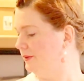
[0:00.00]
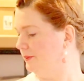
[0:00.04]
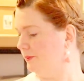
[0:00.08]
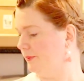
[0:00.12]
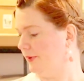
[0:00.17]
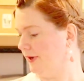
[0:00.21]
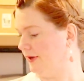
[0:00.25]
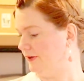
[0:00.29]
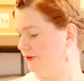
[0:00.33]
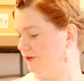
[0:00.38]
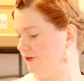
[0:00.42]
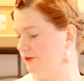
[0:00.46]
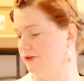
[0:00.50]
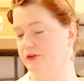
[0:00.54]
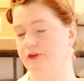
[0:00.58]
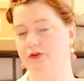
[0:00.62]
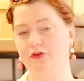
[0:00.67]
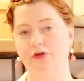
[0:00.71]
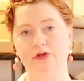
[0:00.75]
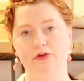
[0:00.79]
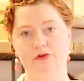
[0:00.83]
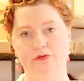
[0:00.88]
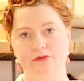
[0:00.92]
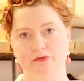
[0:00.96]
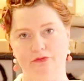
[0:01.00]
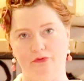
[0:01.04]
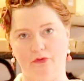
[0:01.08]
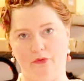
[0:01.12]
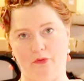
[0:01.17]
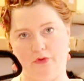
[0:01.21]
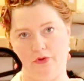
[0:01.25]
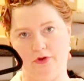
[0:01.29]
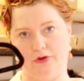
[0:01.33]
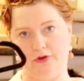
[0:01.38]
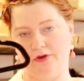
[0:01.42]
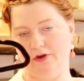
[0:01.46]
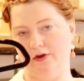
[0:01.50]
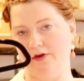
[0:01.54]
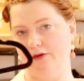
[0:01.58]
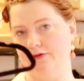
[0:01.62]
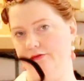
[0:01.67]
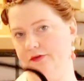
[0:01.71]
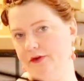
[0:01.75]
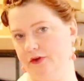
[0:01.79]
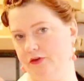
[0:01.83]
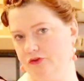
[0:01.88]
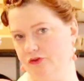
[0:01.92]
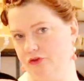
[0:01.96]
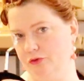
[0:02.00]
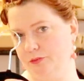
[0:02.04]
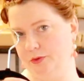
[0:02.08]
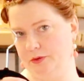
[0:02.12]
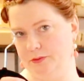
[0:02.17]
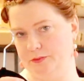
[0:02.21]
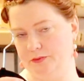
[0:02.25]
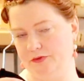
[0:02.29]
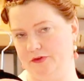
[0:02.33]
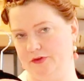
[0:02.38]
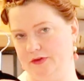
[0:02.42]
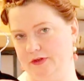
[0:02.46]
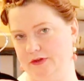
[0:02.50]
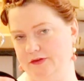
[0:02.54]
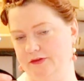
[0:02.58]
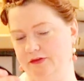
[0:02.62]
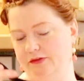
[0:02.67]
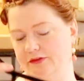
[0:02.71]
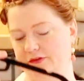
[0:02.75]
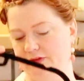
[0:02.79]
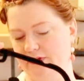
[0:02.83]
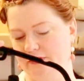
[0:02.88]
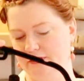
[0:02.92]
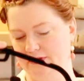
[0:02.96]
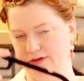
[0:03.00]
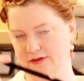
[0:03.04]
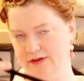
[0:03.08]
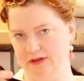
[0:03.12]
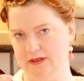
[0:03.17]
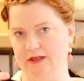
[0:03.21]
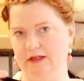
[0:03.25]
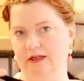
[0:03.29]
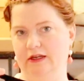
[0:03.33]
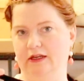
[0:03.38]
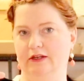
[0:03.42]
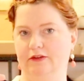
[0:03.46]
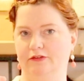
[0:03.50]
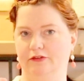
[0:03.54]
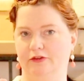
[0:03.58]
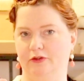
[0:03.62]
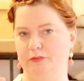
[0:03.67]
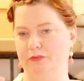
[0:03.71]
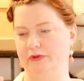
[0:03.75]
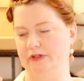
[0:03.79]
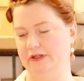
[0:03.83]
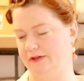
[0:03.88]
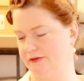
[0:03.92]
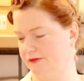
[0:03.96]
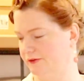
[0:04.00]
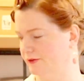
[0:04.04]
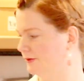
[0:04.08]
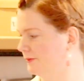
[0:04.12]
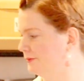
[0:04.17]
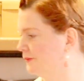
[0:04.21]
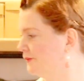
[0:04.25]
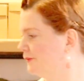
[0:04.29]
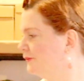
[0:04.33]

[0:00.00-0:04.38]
but for functional purposes, it is complete.